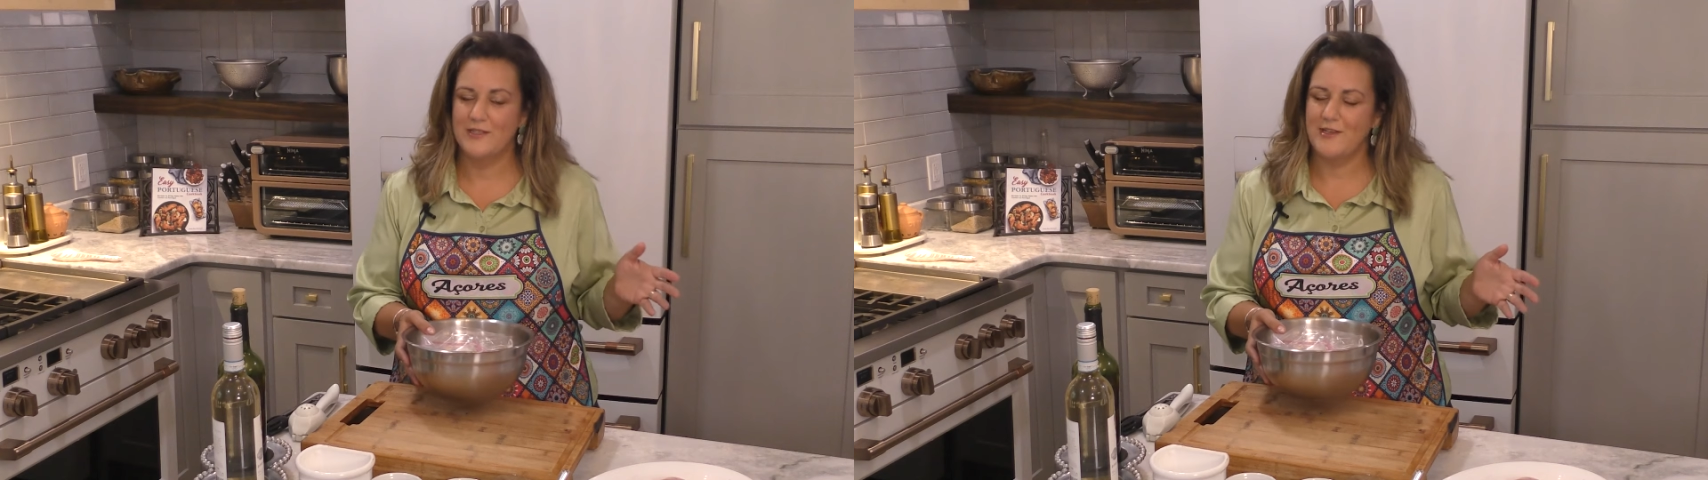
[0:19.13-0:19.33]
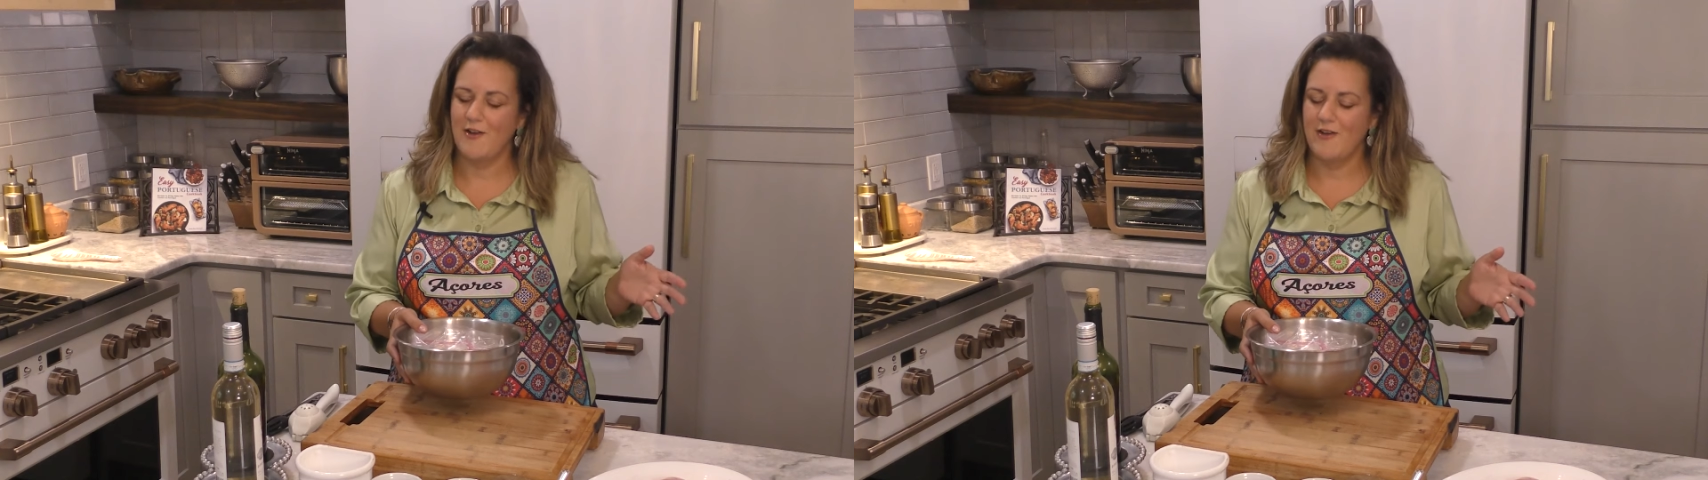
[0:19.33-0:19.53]

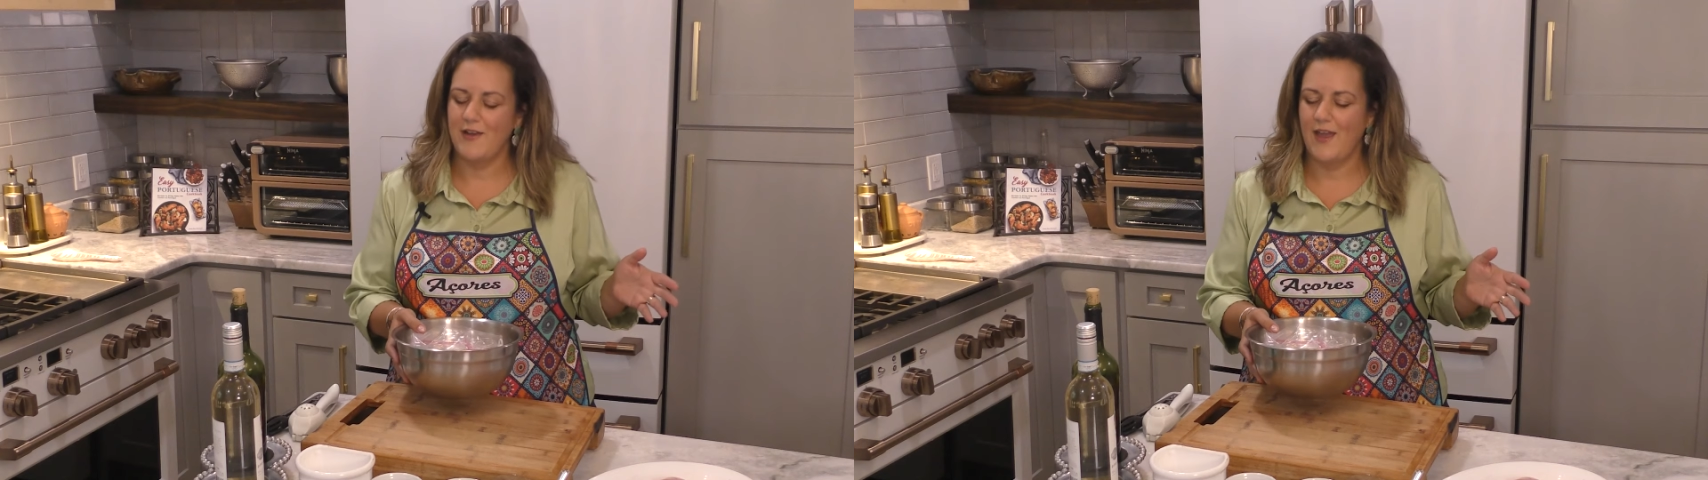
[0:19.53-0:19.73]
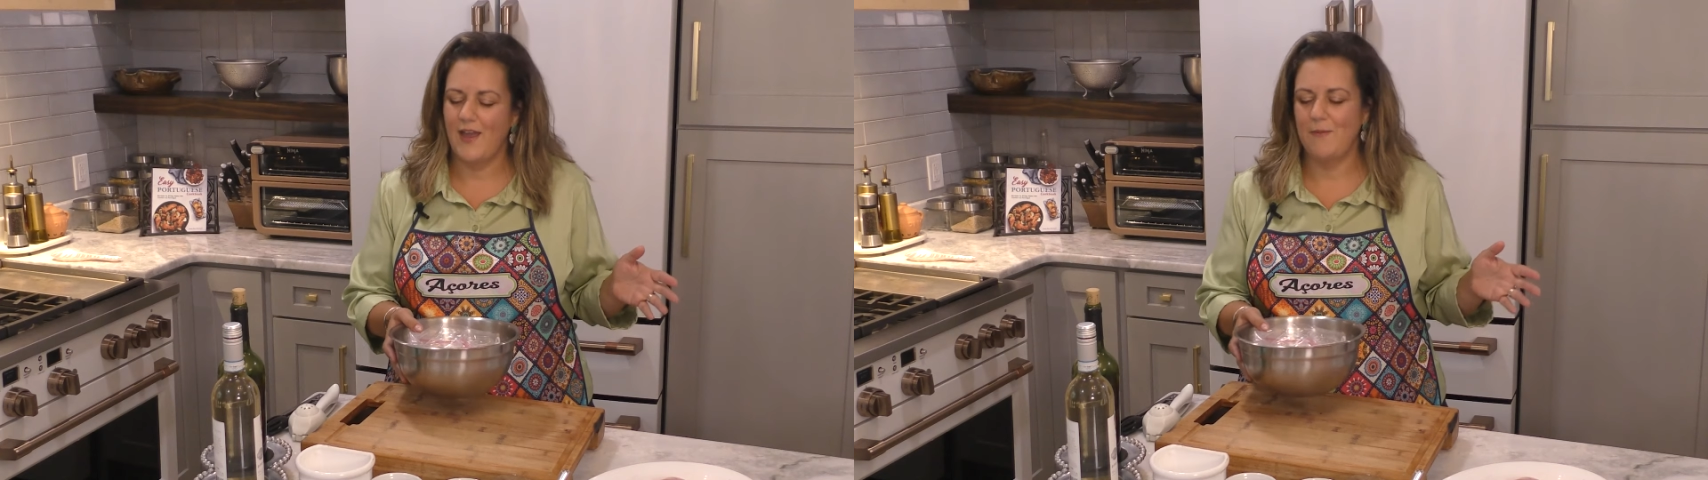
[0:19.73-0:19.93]
soccer
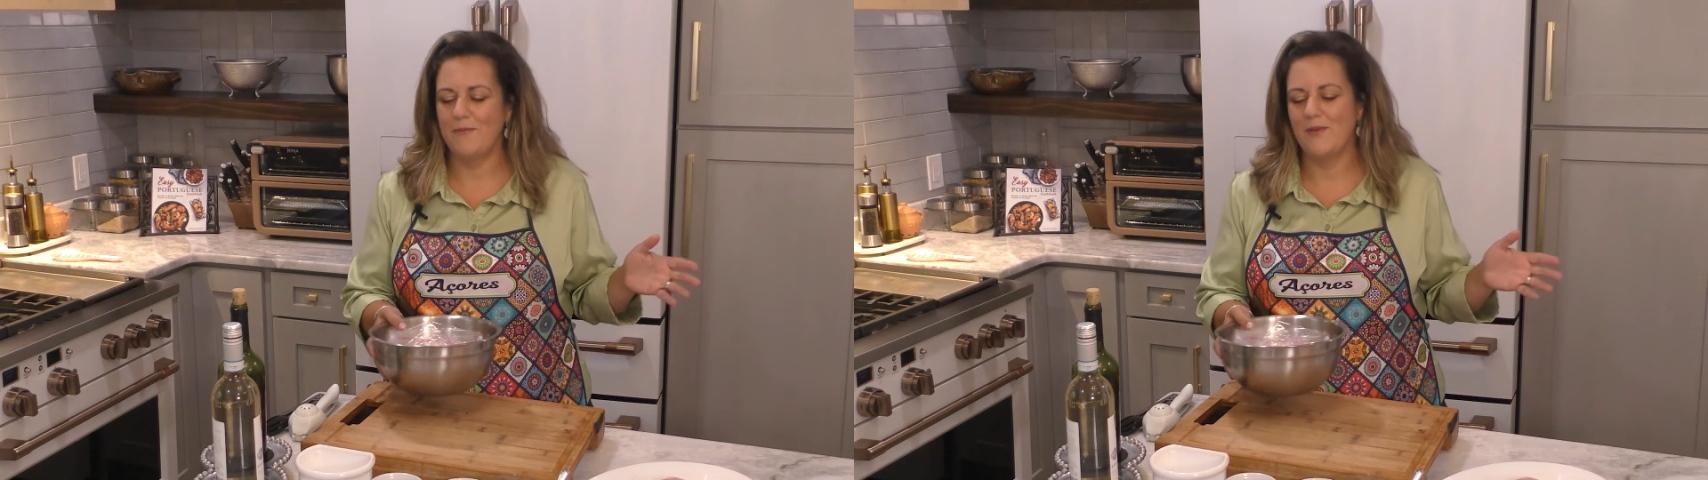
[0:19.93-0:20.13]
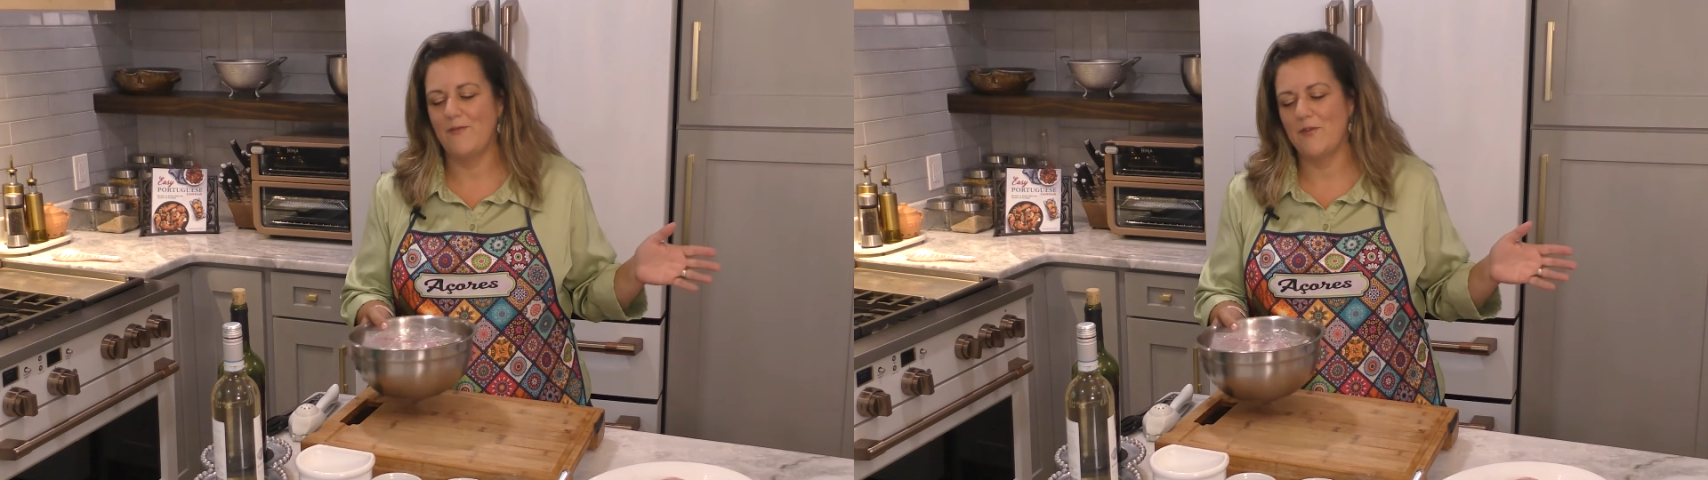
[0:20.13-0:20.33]

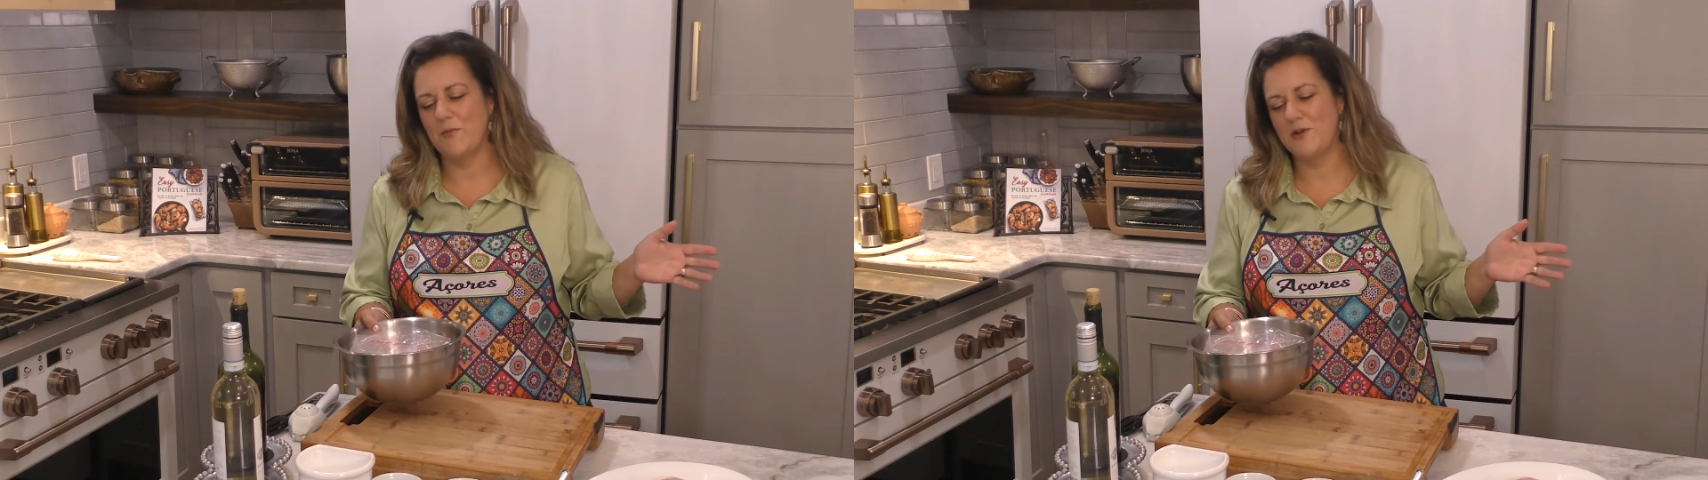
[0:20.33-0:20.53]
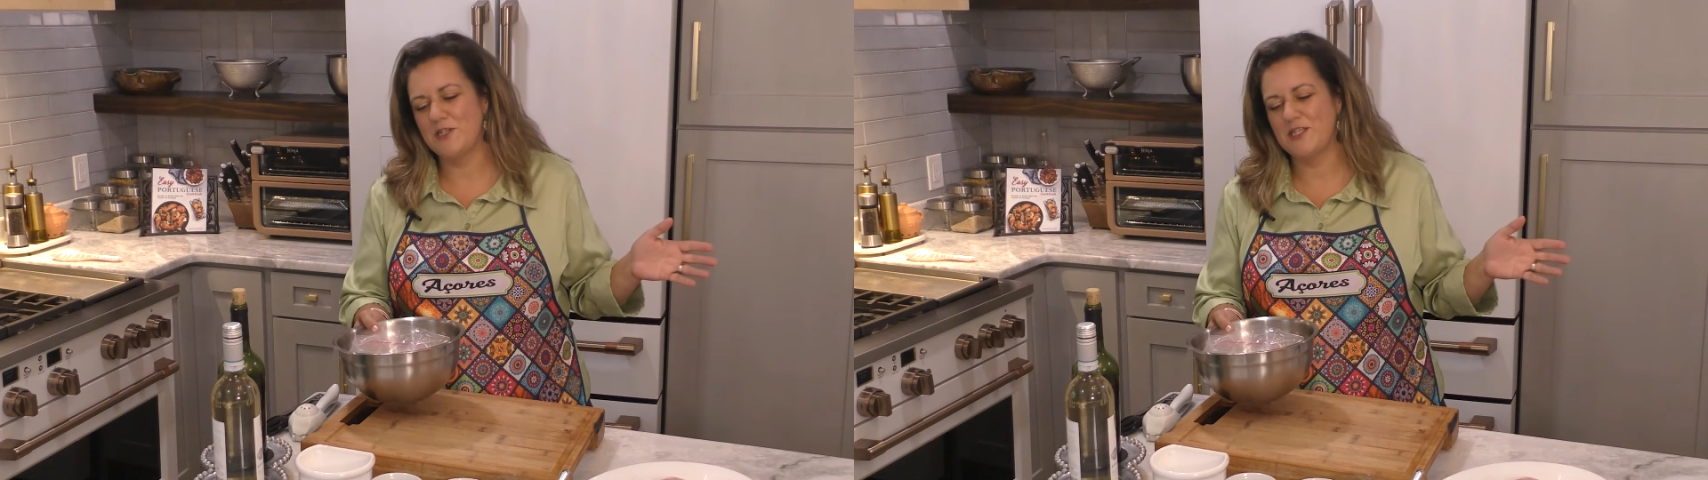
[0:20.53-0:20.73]
game if you're
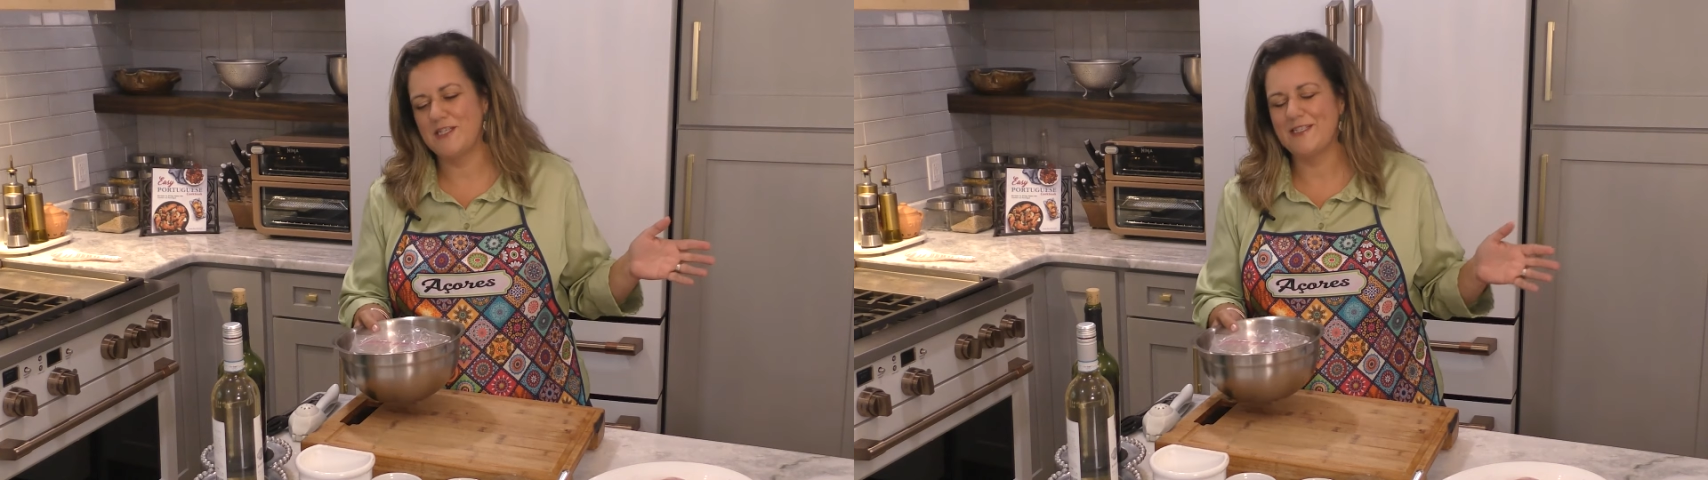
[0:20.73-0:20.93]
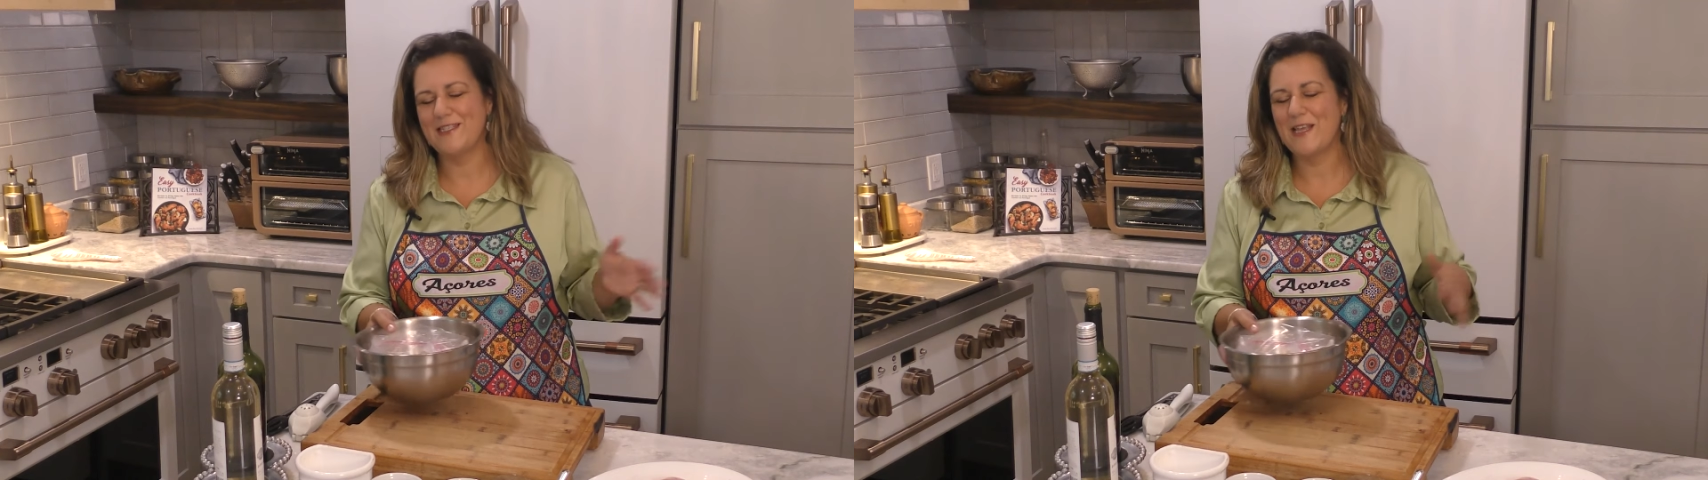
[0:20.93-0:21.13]

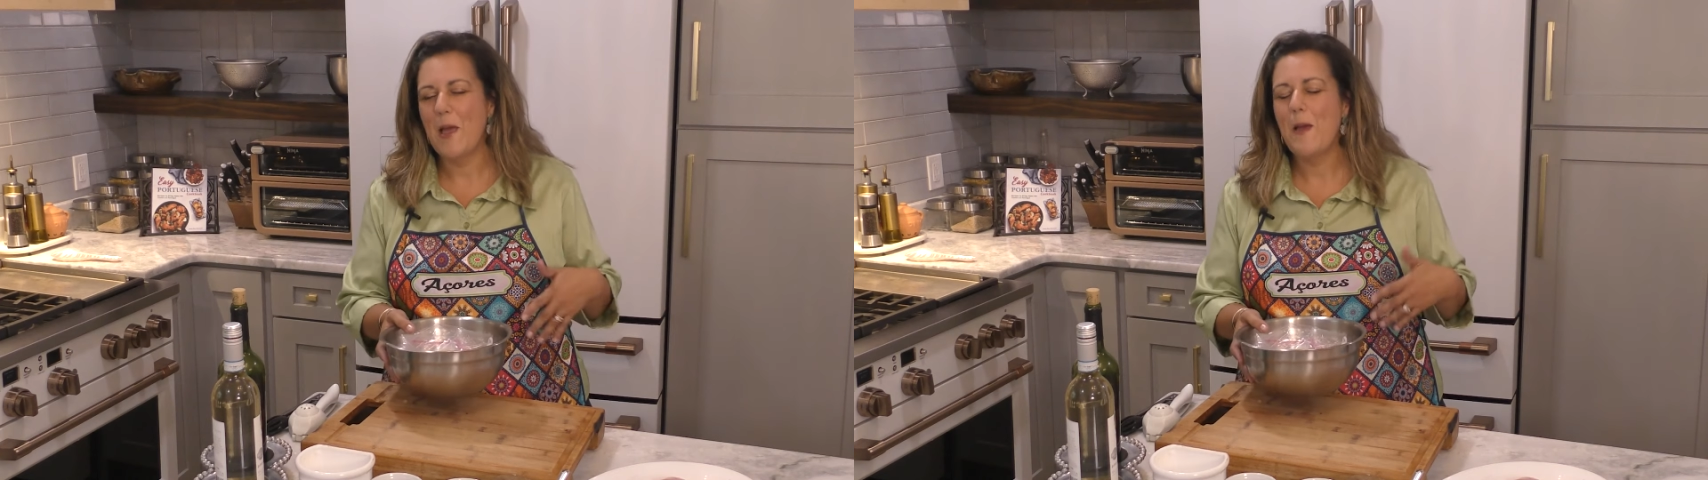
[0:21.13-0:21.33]
Portuguese,